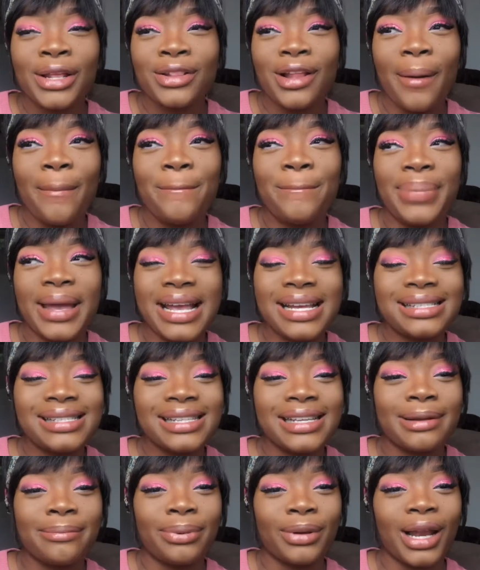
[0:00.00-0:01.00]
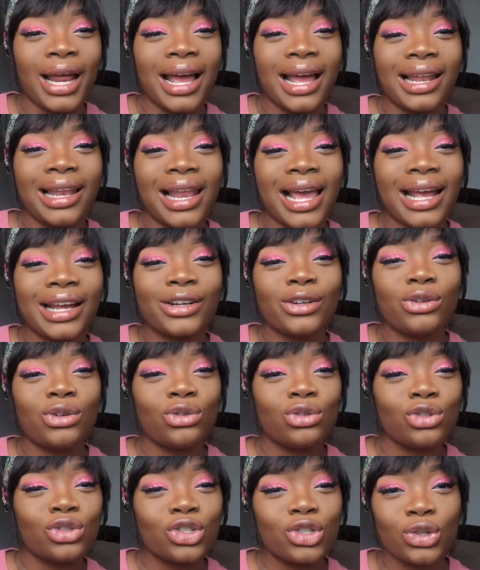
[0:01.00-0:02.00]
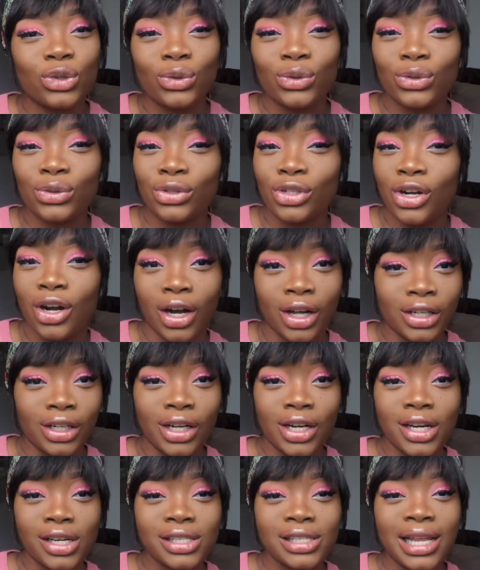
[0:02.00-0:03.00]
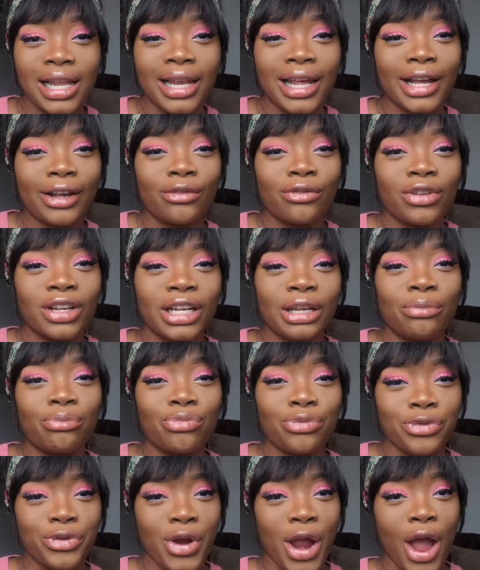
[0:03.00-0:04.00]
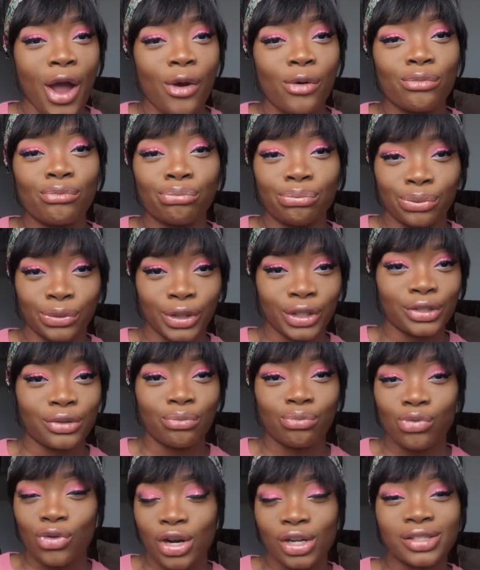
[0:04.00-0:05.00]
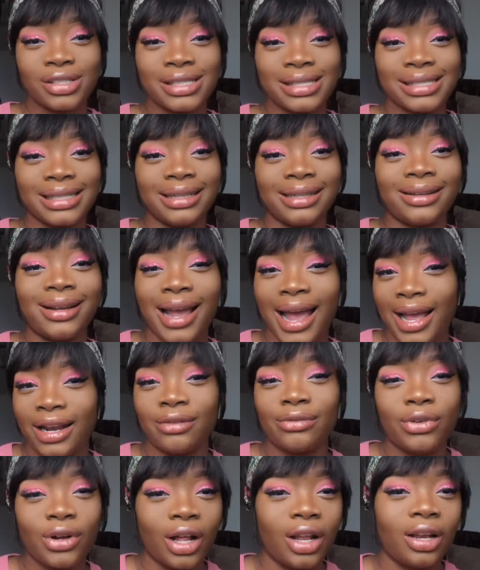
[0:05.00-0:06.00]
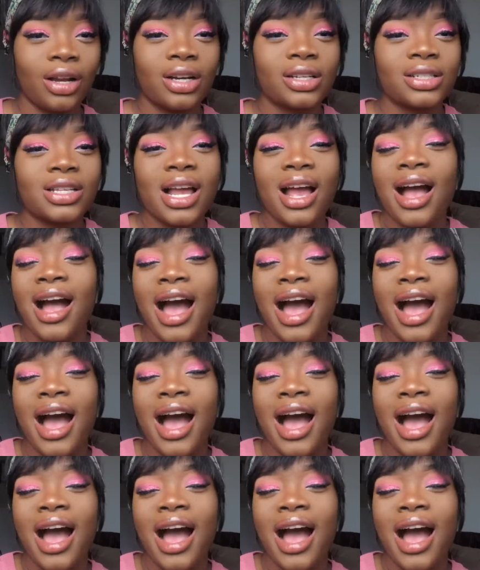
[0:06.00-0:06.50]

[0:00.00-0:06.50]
not basic, but I like neutral colors. I like really brown, bronzy kind of colors.